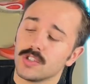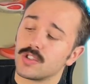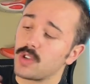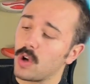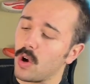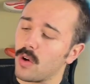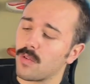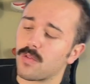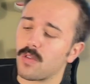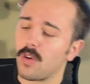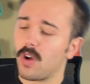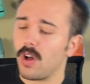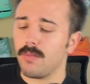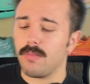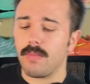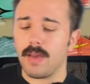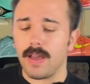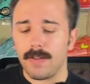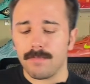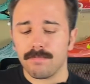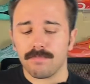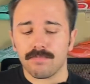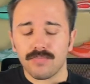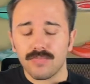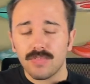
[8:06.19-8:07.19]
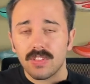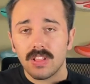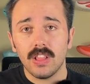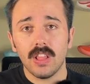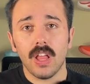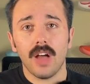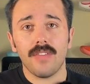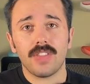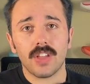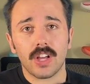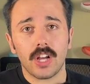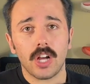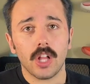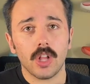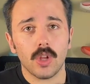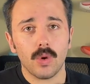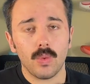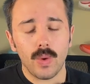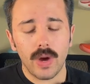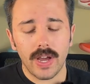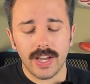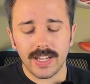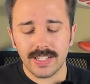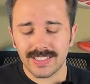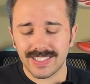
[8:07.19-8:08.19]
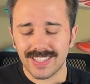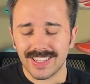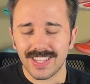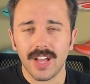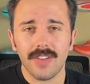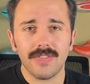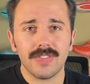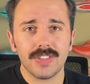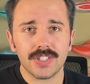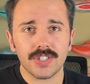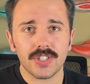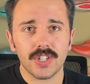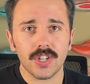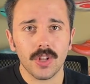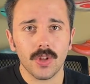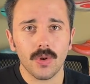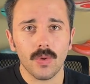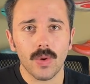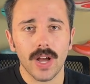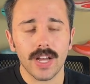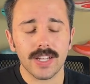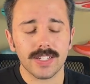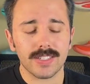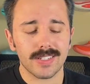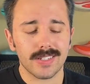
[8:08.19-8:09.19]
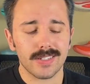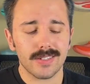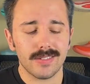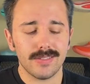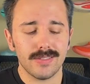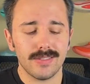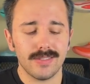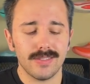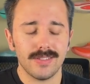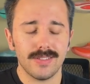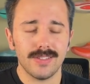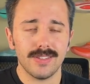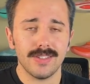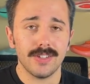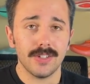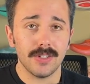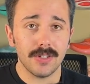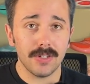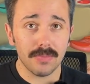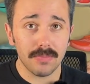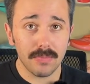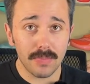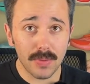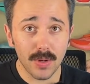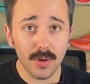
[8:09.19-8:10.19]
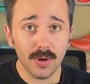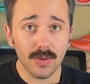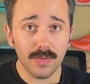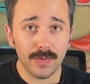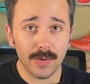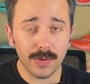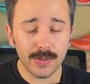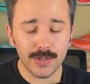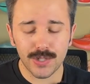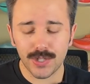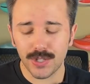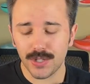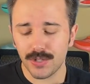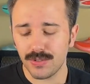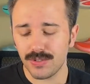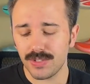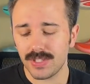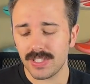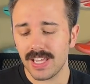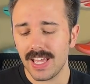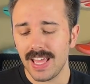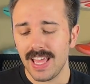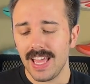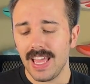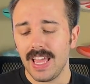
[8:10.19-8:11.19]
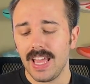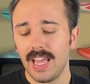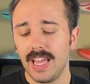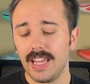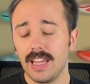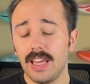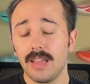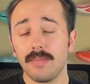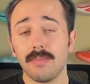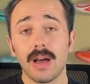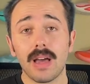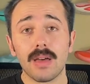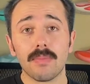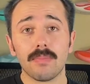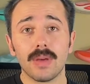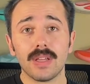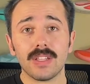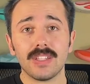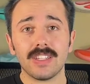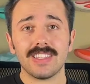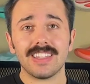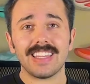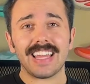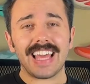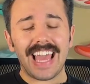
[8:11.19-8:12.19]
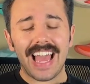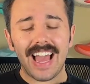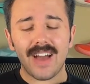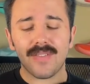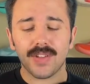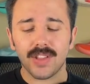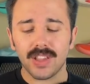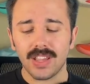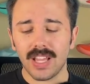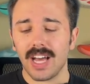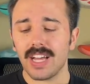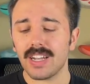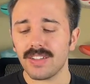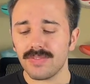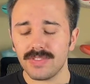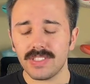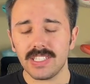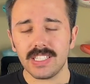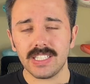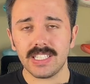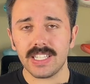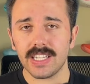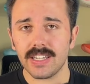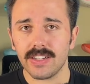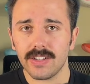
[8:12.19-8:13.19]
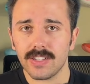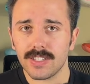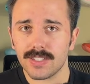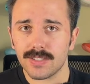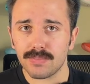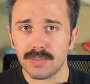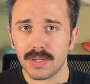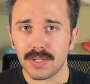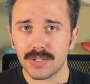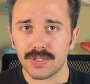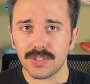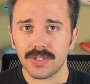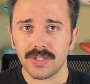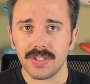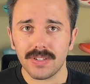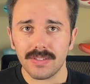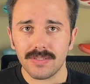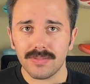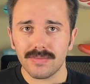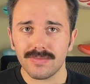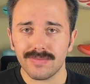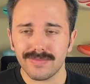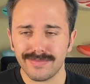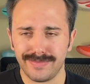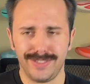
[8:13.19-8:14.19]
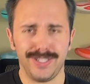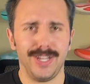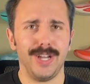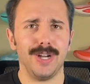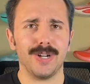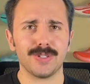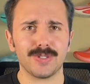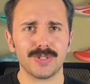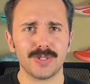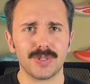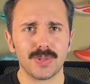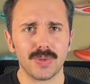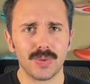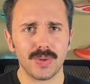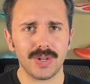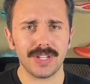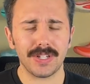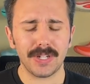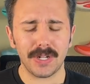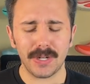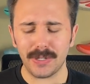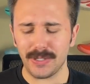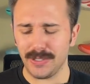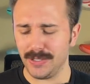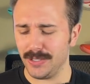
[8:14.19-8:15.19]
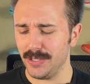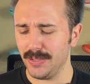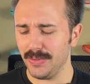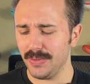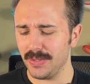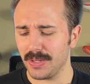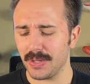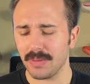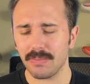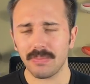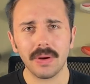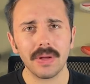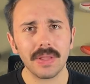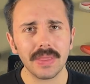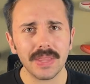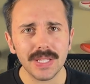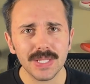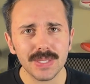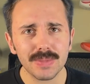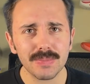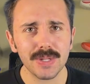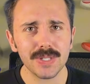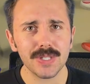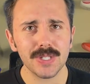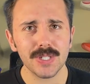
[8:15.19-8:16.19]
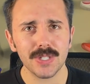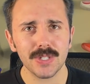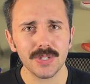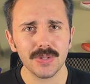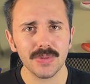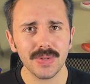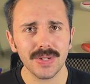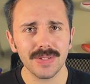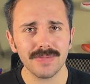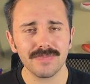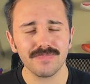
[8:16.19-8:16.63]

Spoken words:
overall, man, love the colorways, love the silhouette, beautiful shoes. And in my opinion, they have a lot of detail, especially it's a $120 shoe and they're putting this much into it.